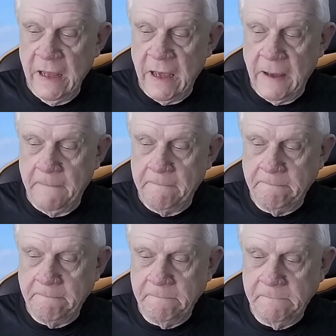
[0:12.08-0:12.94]
I
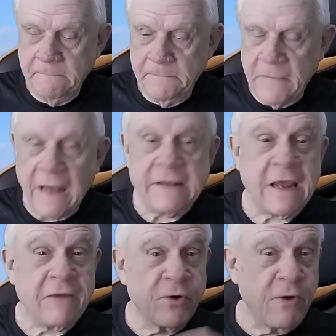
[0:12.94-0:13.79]

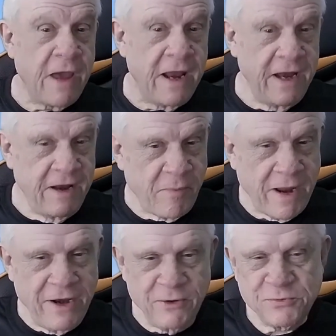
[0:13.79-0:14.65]
take for granted
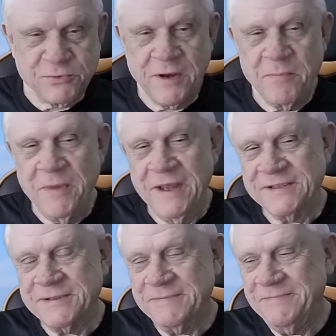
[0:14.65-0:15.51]
everybody knows what it
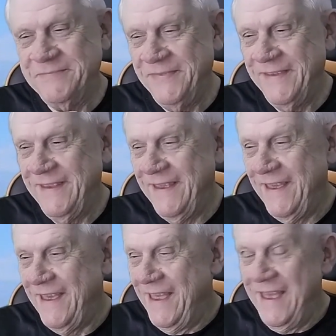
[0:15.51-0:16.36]
means,
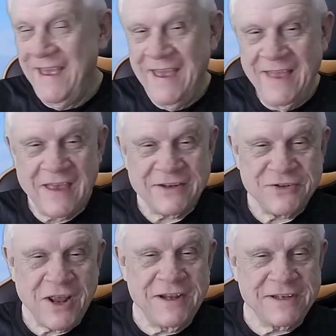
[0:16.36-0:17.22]
and
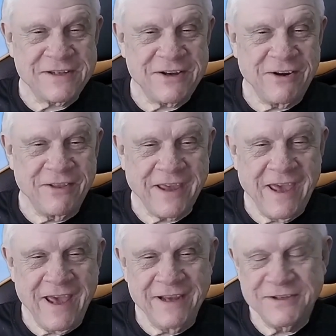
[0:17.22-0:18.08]
that's not necessarily the
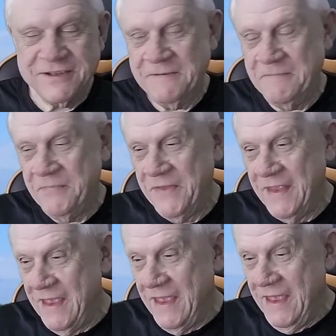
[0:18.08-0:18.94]
case.
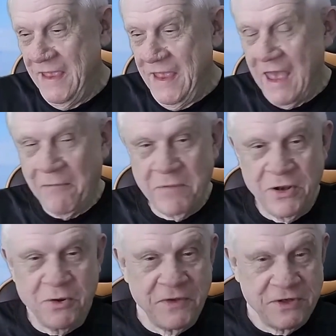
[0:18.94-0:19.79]
I've
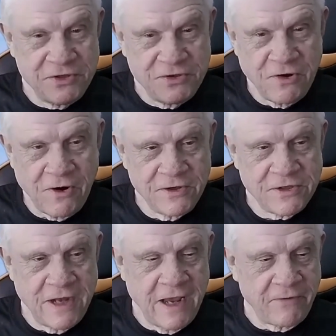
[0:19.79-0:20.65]
been doing these
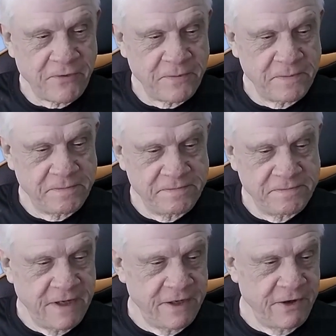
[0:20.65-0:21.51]
charts now for
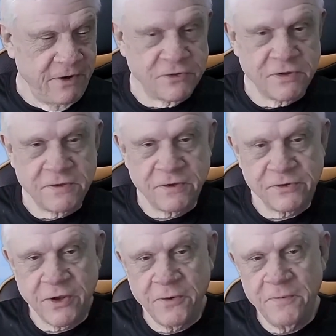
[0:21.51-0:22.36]
10 years
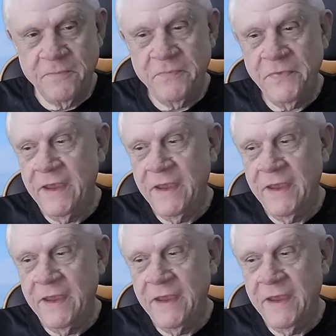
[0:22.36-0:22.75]
or so,